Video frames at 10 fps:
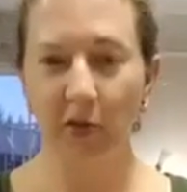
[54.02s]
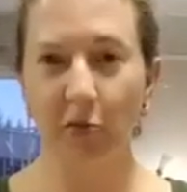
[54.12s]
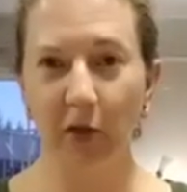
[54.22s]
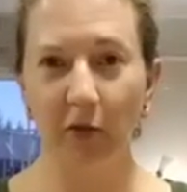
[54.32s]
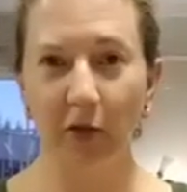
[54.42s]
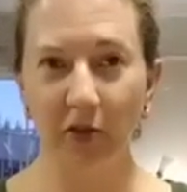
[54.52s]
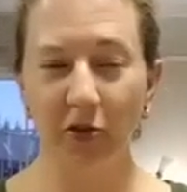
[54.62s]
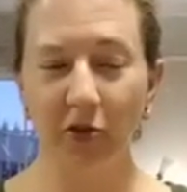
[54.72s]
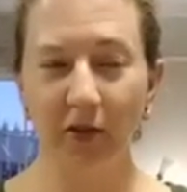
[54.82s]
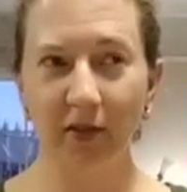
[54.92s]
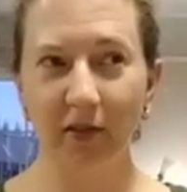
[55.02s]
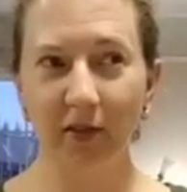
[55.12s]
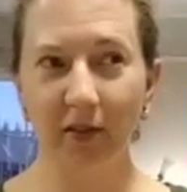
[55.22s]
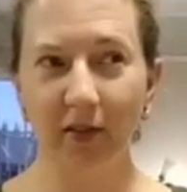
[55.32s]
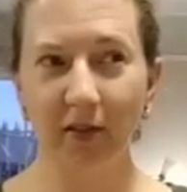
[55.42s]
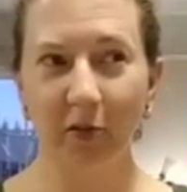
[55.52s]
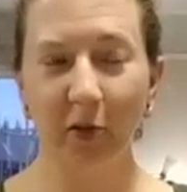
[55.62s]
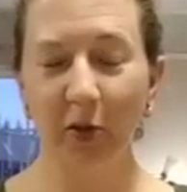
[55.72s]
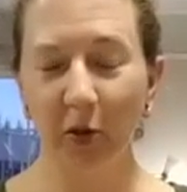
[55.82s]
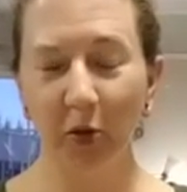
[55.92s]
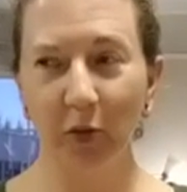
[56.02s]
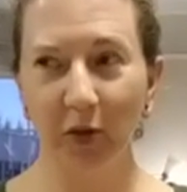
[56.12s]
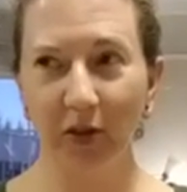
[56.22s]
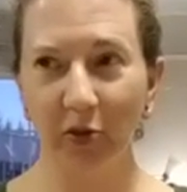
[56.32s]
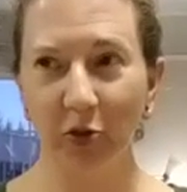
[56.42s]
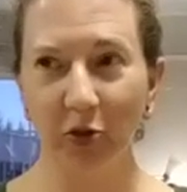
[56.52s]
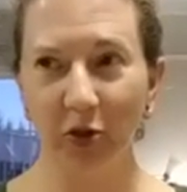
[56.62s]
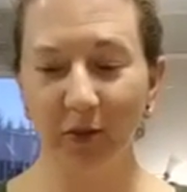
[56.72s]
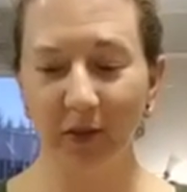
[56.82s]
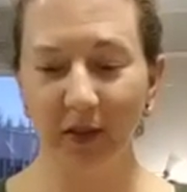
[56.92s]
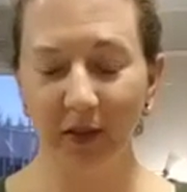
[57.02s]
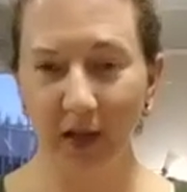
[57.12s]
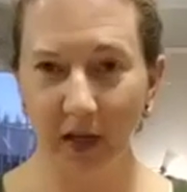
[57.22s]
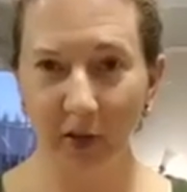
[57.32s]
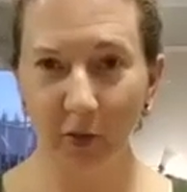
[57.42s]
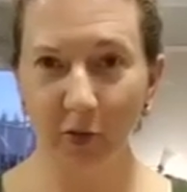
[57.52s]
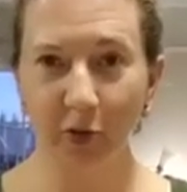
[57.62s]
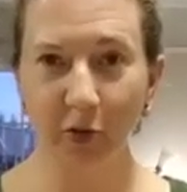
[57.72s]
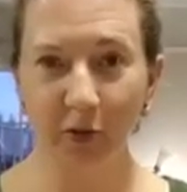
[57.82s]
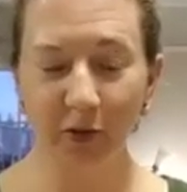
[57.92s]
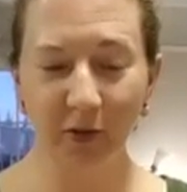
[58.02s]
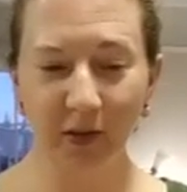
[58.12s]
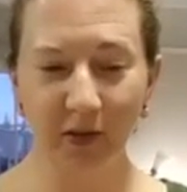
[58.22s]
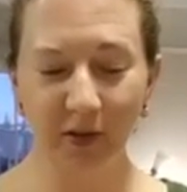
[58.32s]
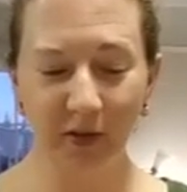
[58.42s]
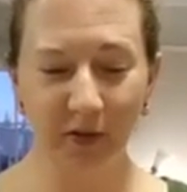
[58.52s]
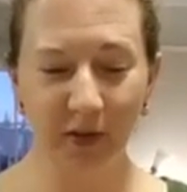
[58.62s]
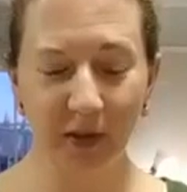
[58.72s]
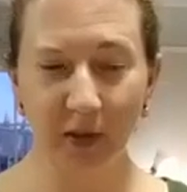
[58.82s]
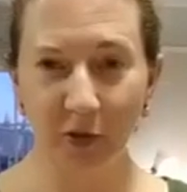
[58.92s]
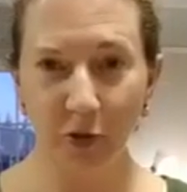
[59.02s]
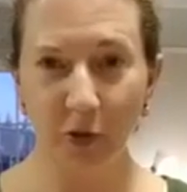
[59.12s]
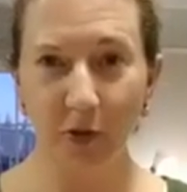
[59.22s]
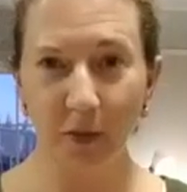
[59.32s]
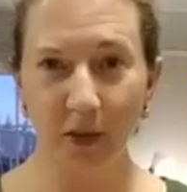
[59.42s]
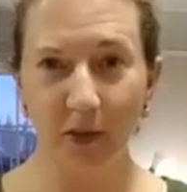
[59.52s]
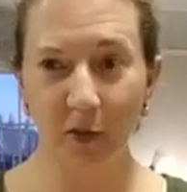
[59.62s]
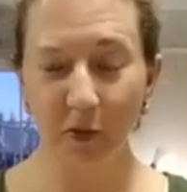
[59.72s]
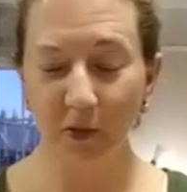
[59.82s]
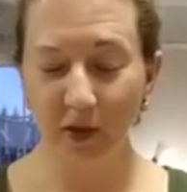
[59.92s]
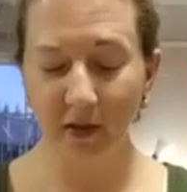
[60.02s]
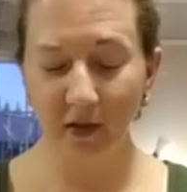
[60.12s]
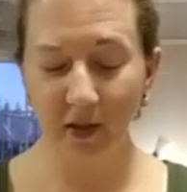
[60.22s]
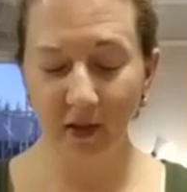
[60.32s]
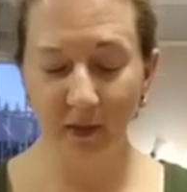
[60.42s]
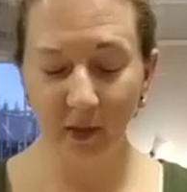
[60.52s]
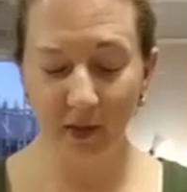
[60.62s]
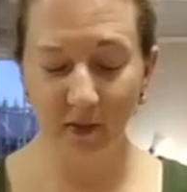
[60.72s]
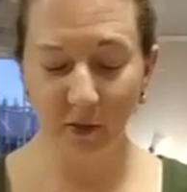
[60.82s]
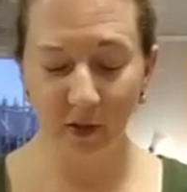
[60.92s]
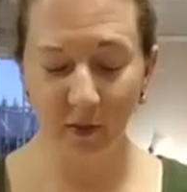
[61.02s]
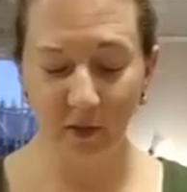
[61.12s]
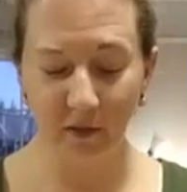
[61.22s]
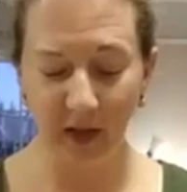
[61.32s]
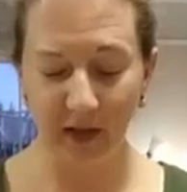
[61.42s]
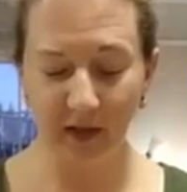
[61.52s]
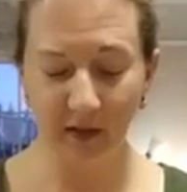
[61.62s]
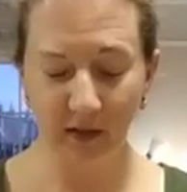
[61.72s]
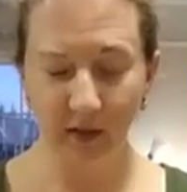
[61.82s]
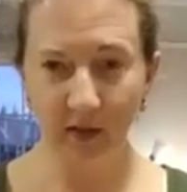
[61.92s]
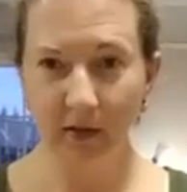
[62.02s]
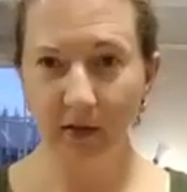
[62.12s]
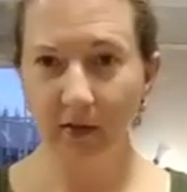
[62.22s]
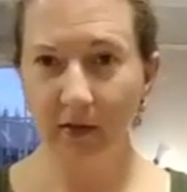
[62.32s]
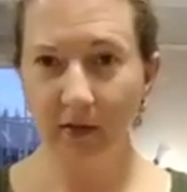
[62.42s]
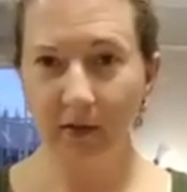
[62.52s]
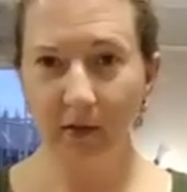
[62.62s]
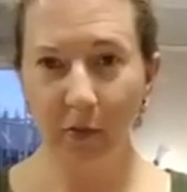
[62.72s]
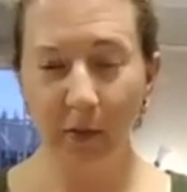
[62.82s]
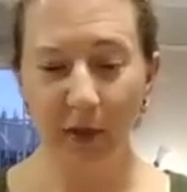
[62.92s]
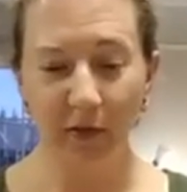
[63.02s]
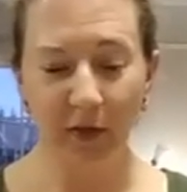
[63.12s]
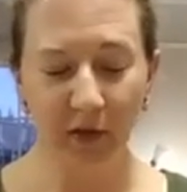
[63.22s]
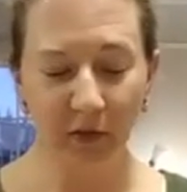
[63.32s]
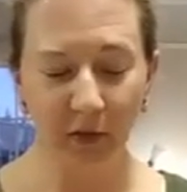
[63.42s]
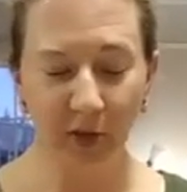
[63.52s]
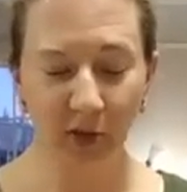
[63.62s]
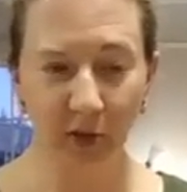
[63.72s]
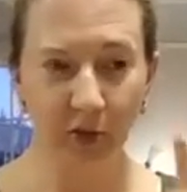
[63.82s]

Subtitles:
is we are in a good relationship. I know what Jerome's going to do. Jerome knows when he's going to be fed. We're benefiting from each